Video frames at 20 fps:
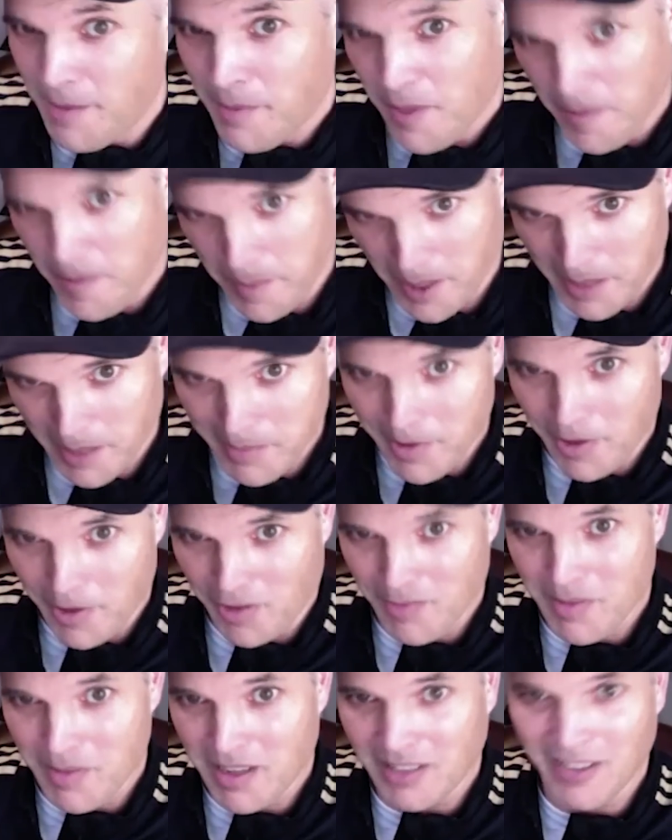spending most
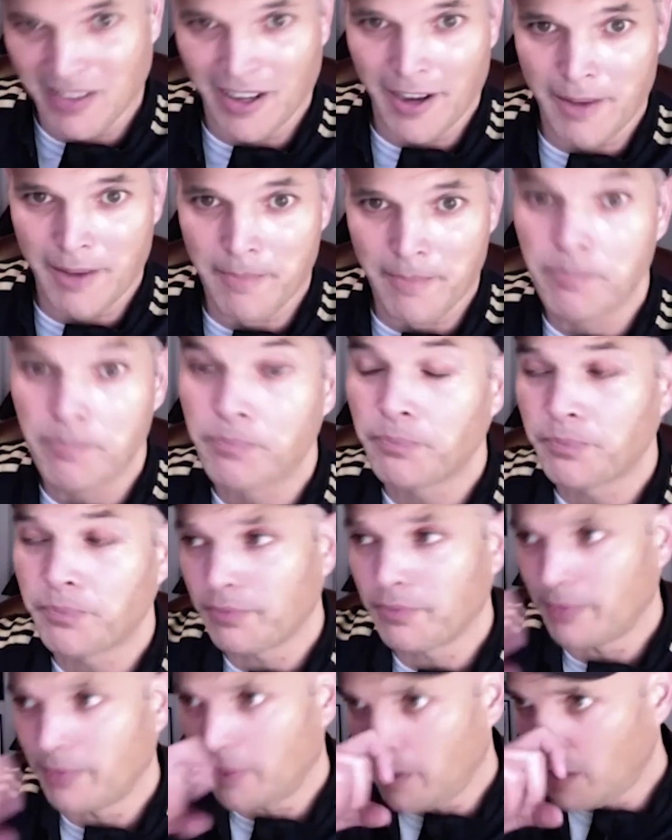of my time.
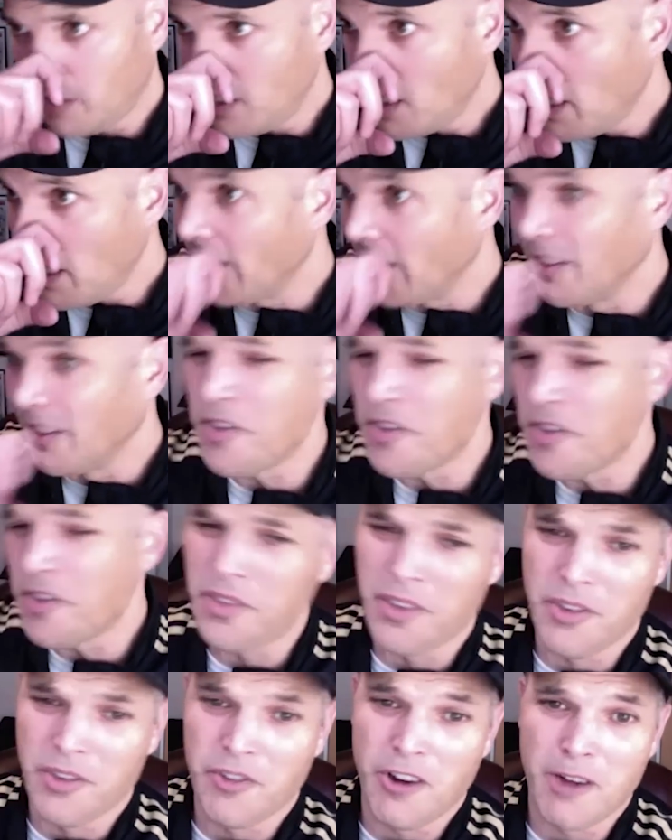And this is
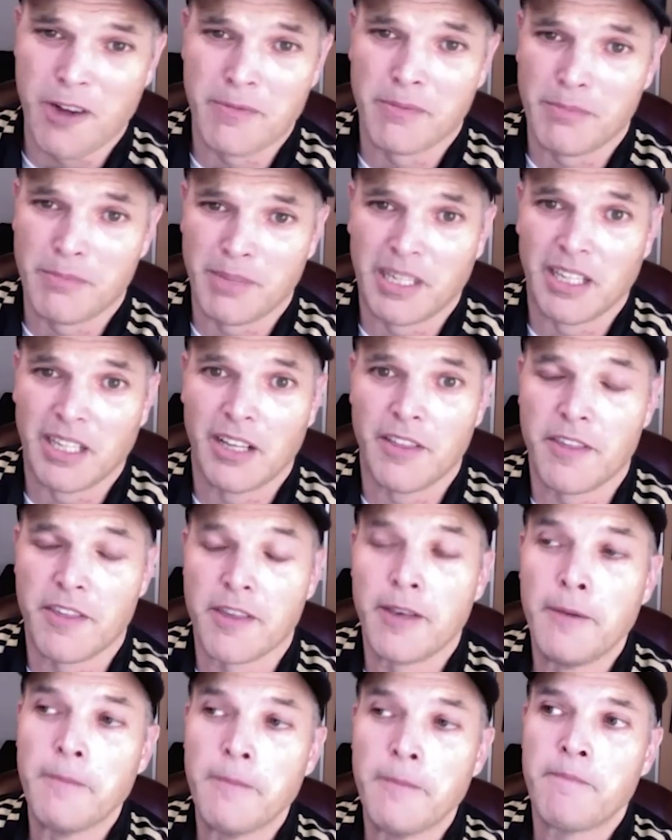disturbing because
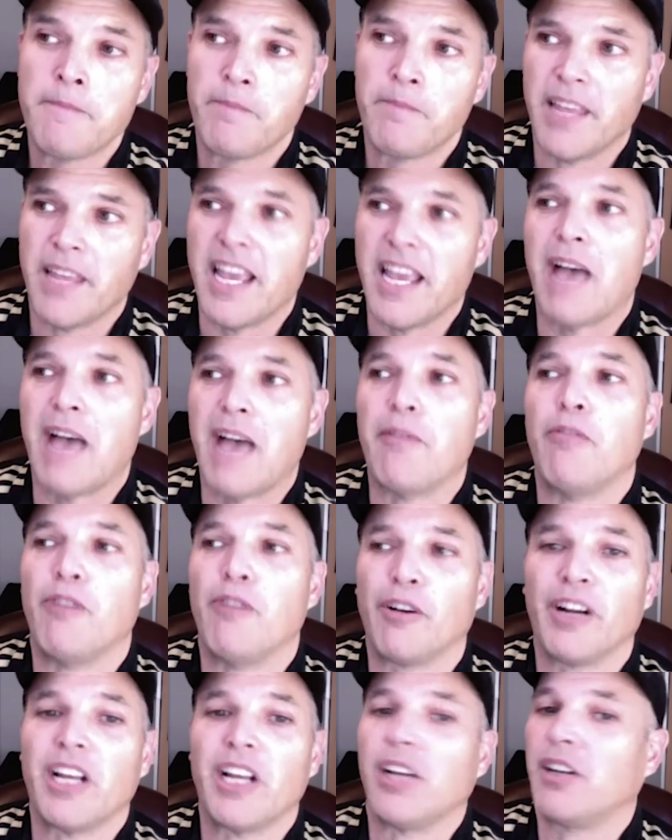they have a
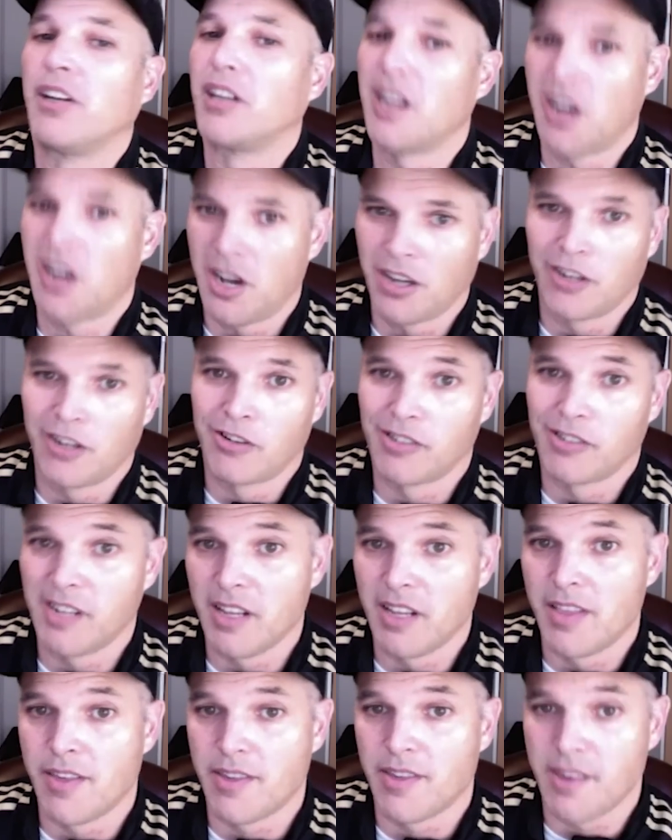very
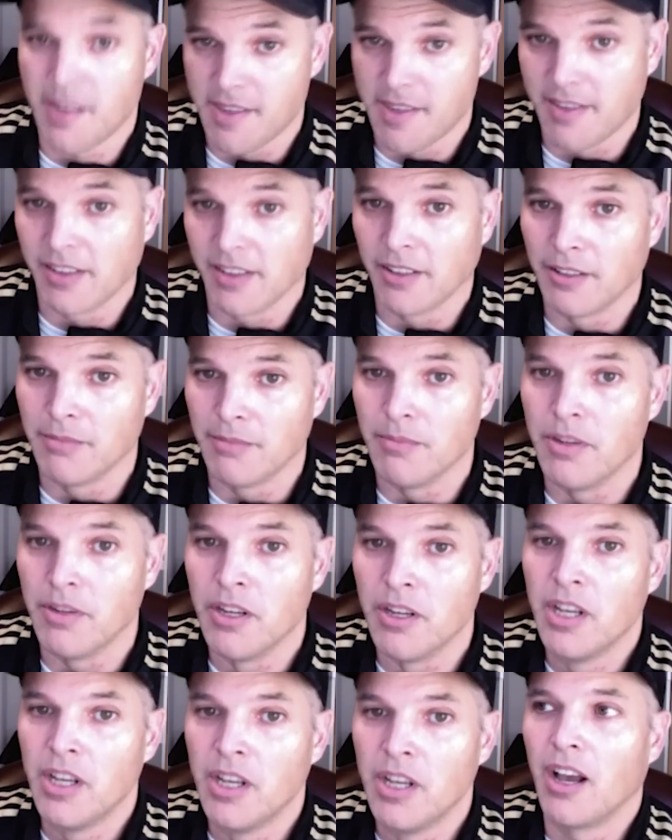concrete system
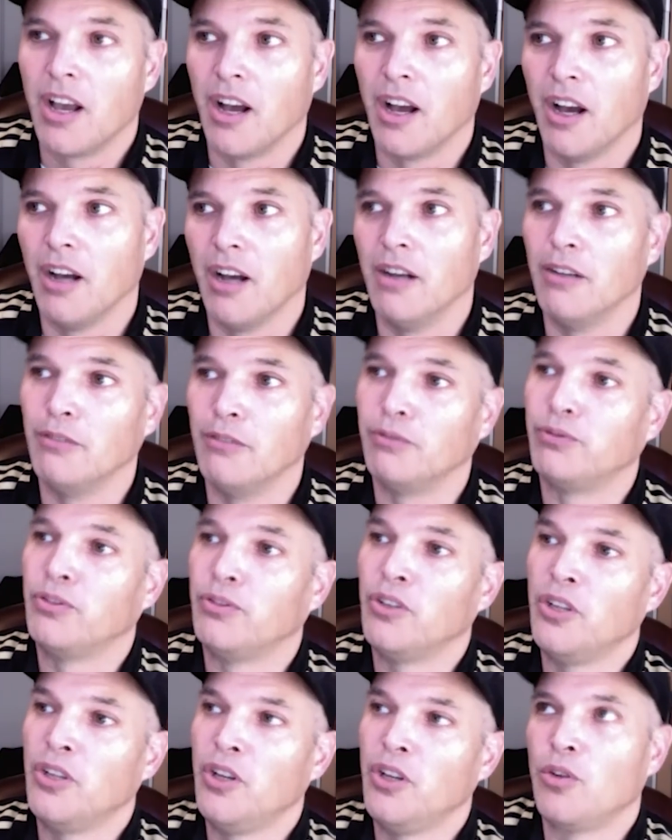of
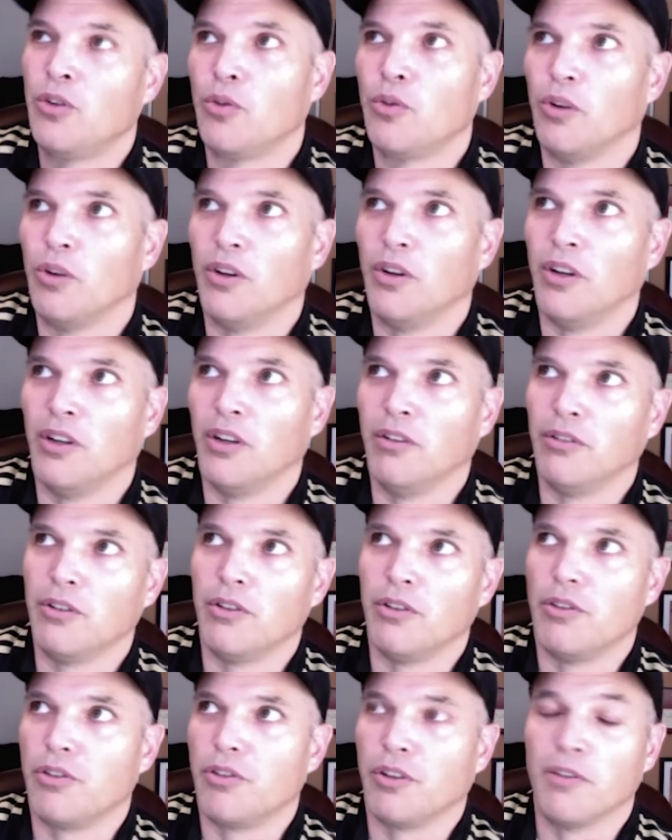
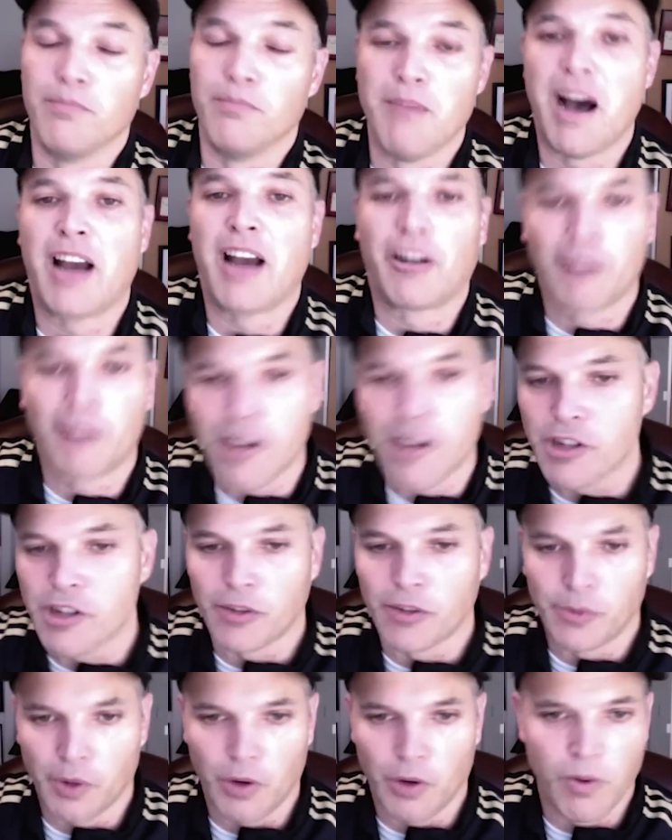sort of
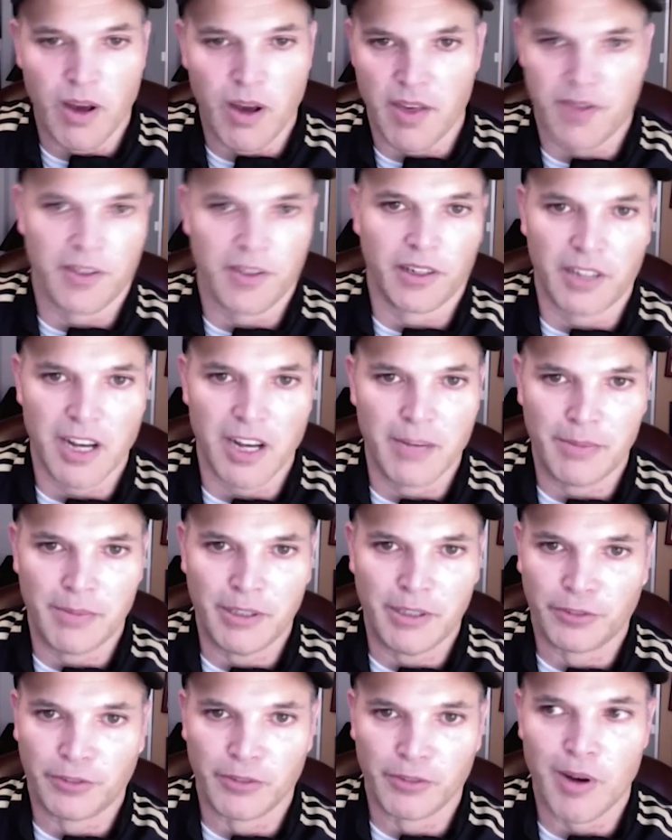moderation requests that come
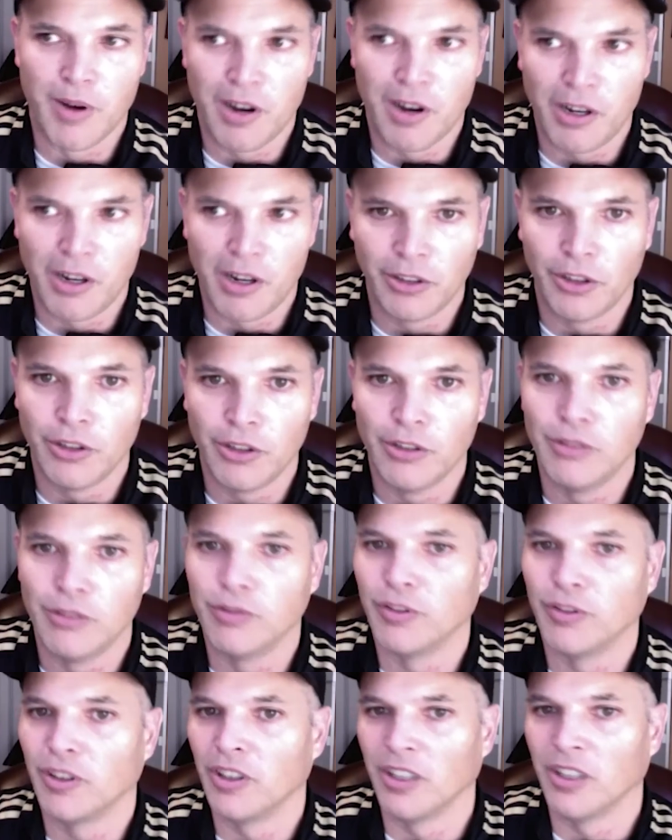in from all
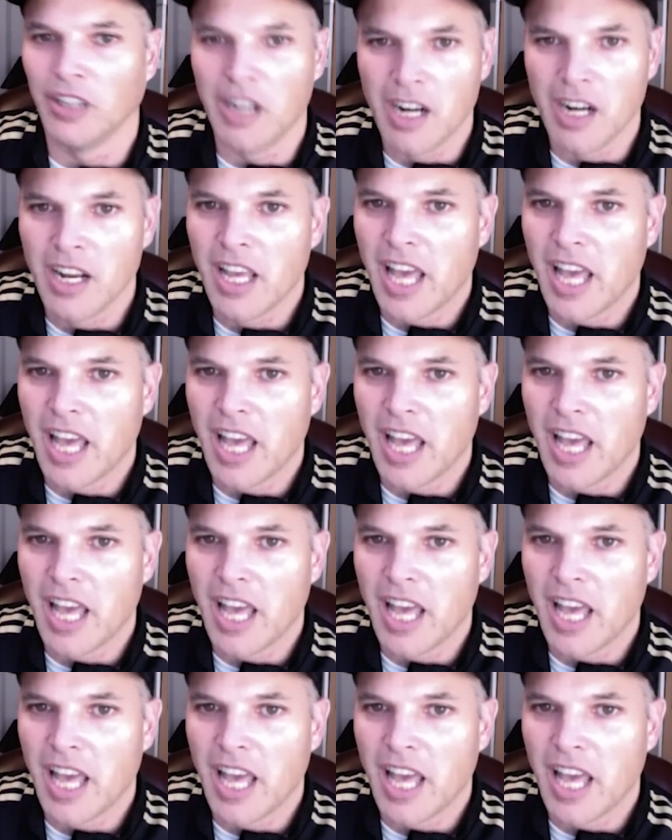over.